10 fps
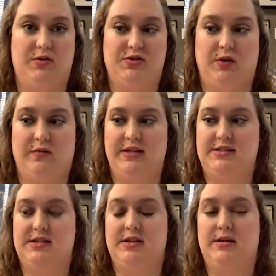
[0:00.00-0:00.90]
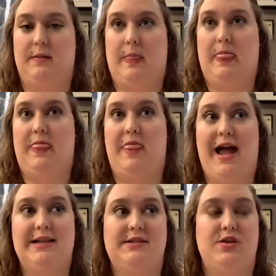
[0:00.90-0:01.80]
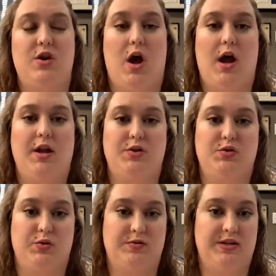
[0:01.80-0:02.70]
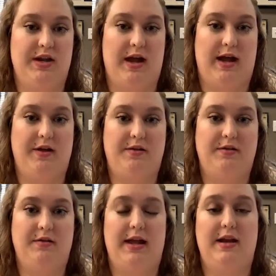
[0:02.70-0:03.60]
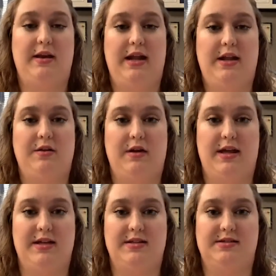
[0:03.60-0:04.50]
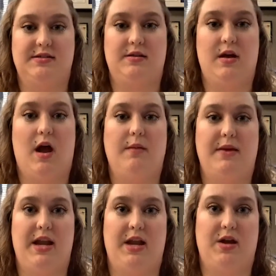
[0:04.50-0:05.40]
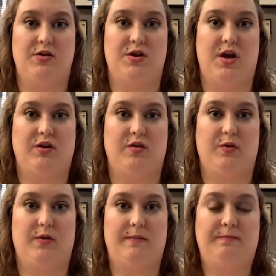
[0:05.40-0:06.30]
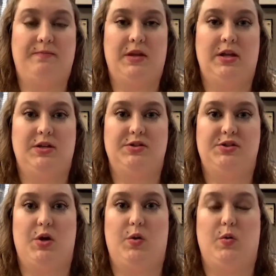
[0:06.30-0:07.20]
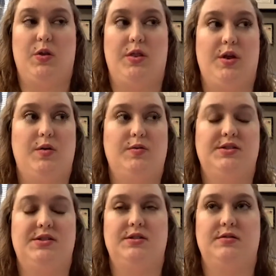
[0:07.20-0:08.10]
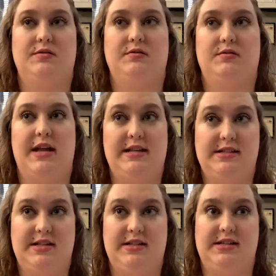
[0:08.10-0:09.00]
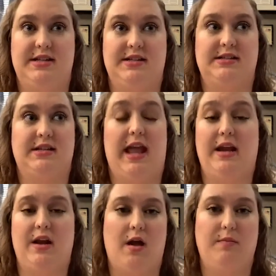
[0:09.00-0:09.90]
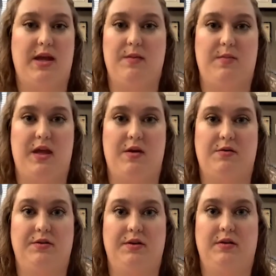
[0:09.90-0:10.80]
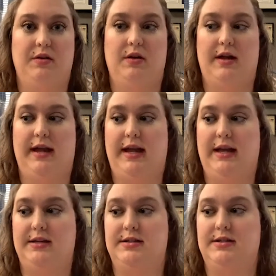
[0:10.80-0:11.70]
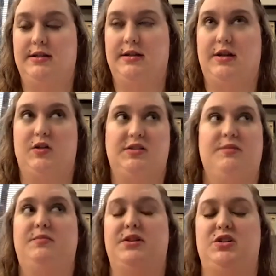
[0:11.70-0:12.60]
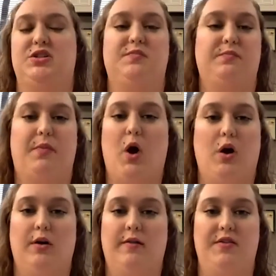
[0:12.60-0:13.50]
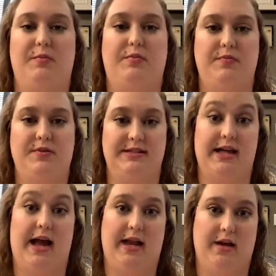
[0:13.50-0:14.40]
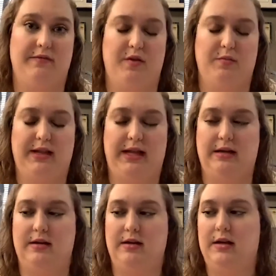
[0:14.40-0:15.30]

or service. that's not a true denial, and neither is not meeting your deductible. So those instances cannot be appealed, and they're simply just part of the design of your plan.